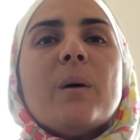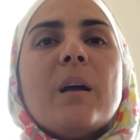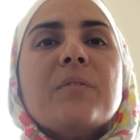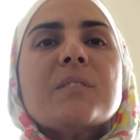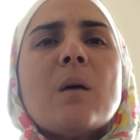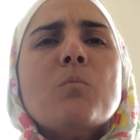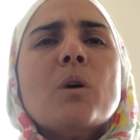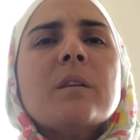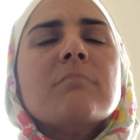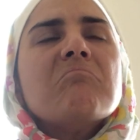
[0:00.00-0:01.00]
If
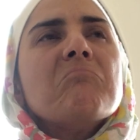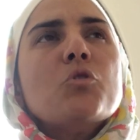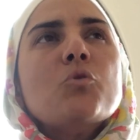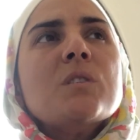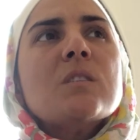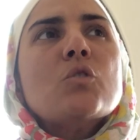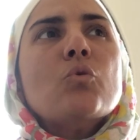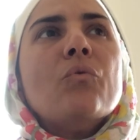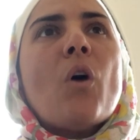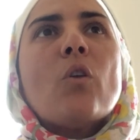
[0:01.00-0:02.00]
someone chooses
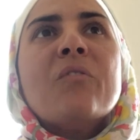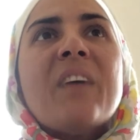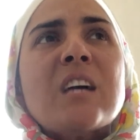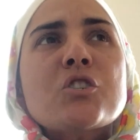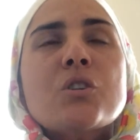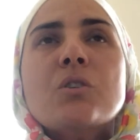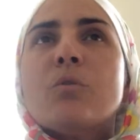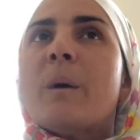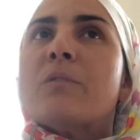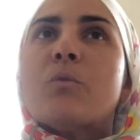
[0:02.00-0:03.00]
to follow fashion,
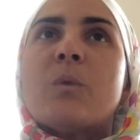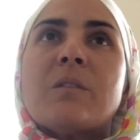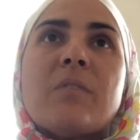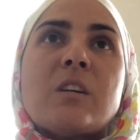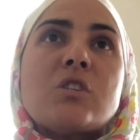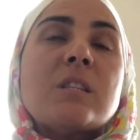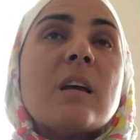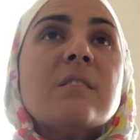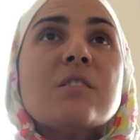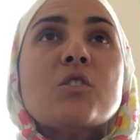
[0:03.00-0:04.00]
no matter what fashion
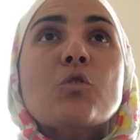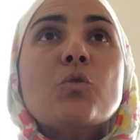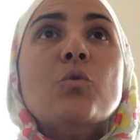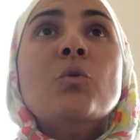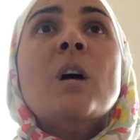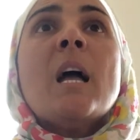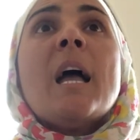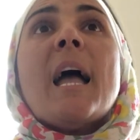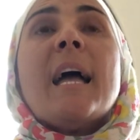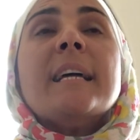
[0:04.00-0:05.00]
tells us to do,
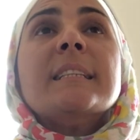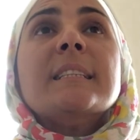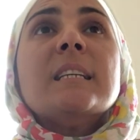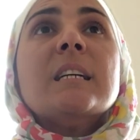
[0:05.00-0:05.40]
and